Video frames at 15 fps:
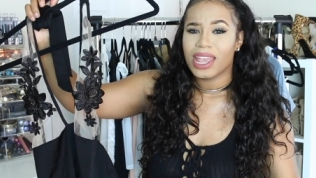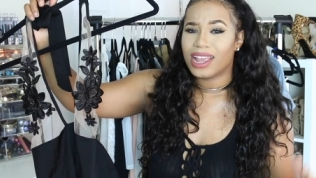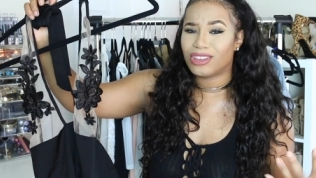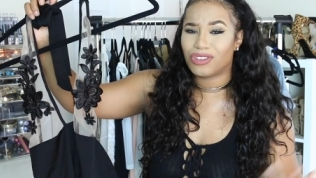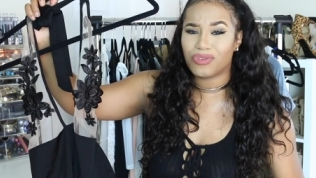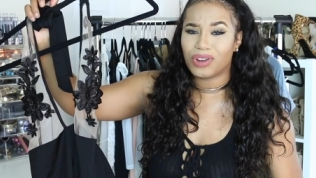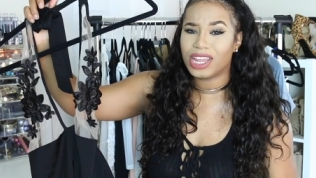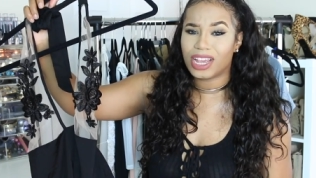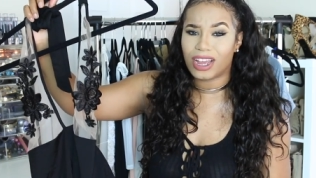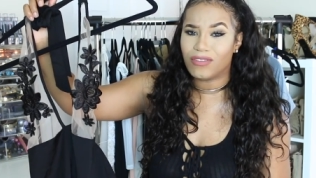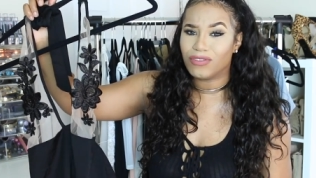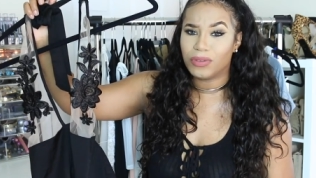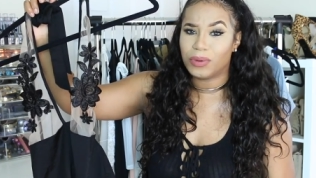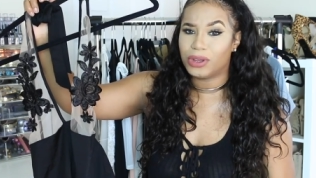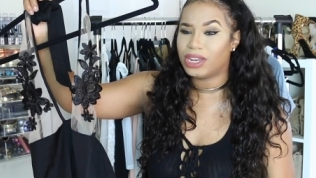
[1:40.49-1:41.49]
It's really
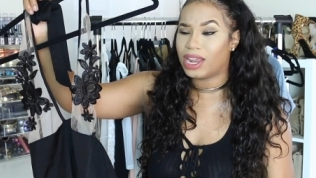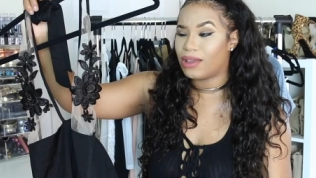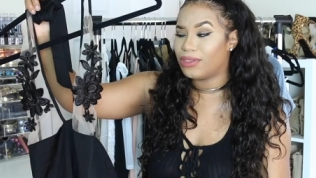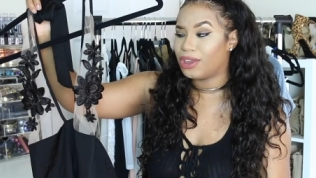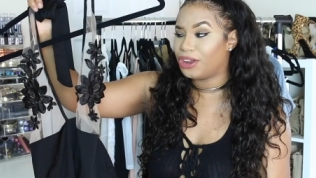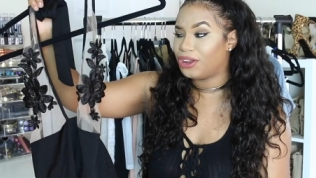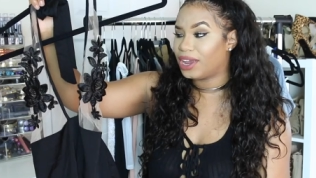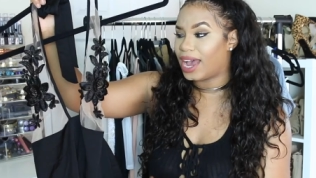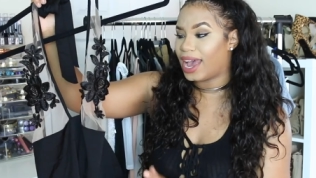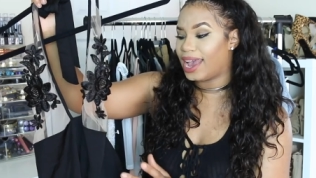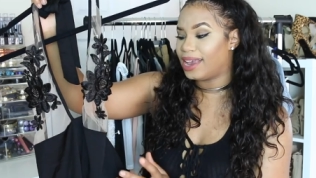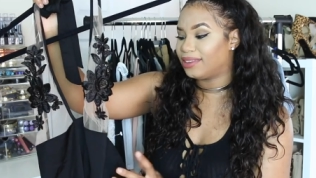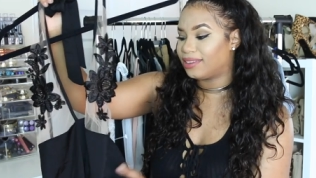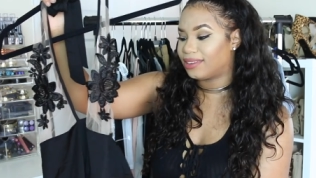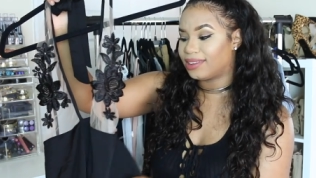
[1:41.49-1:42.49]
comfortable down there, you
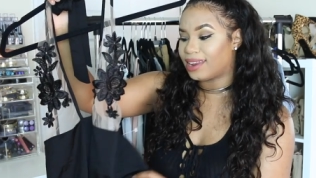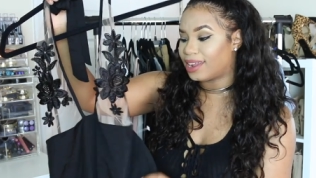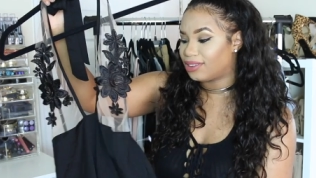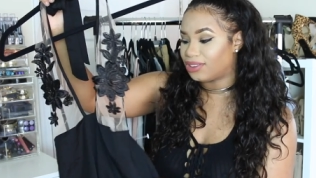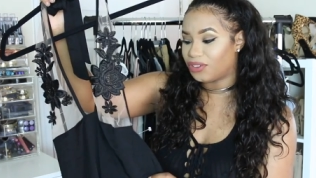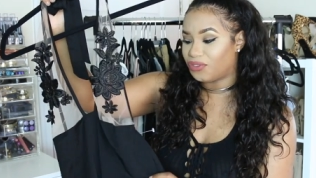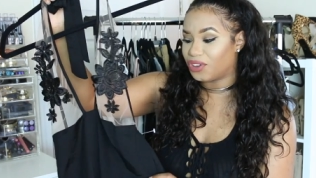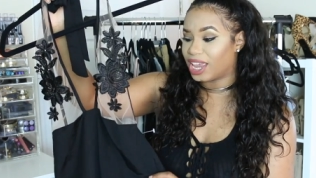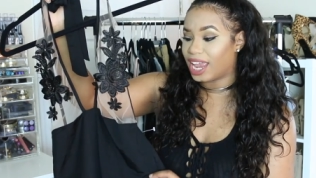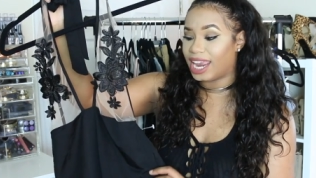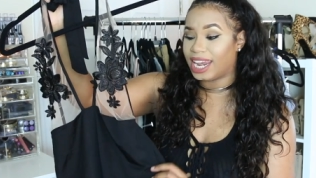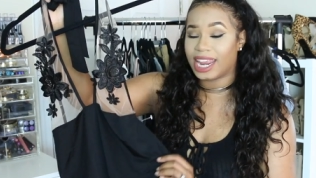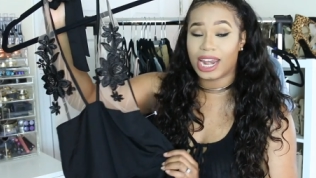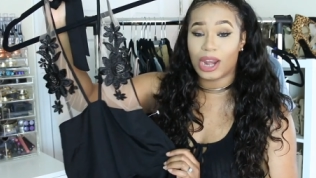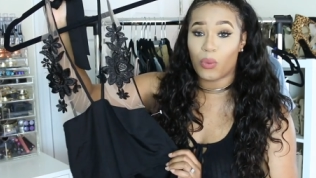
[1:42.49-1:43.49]
guys. It's not
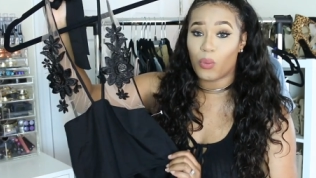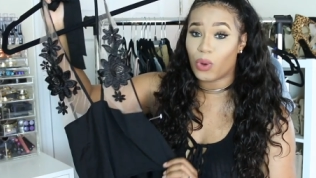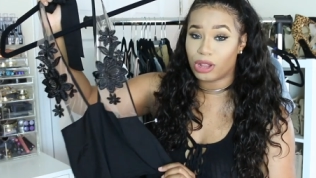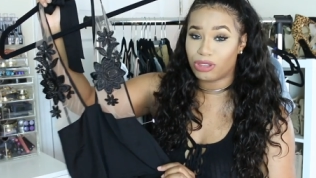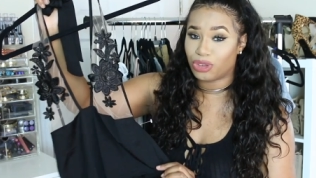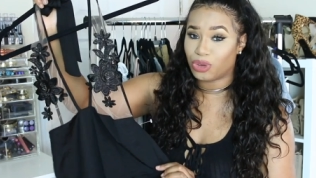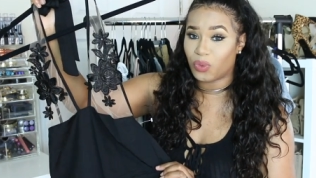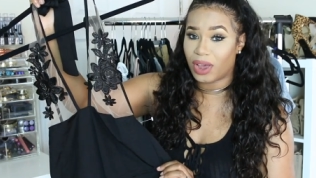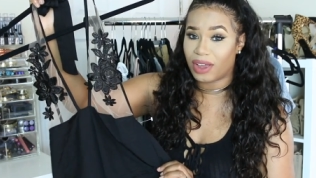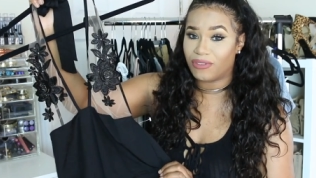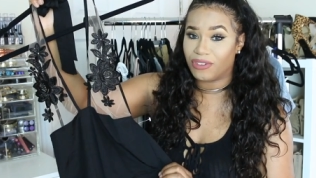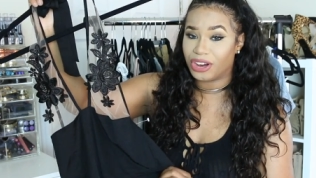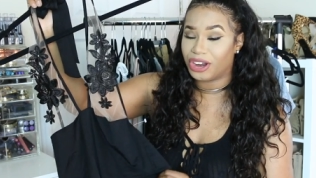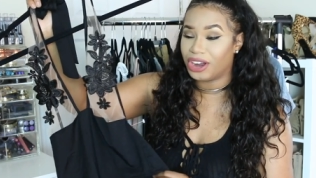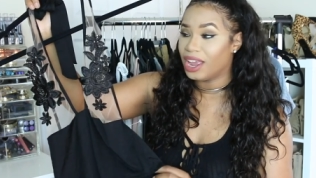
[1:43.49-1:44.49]
suffocating
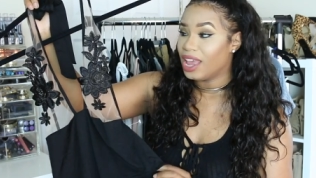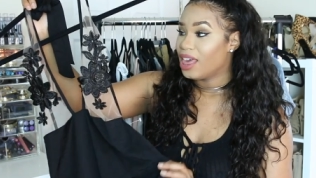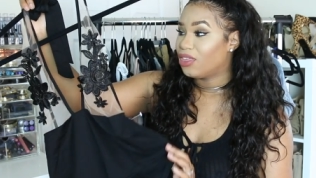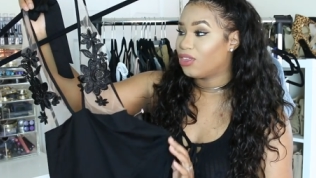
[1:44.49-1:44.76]
whatsoever.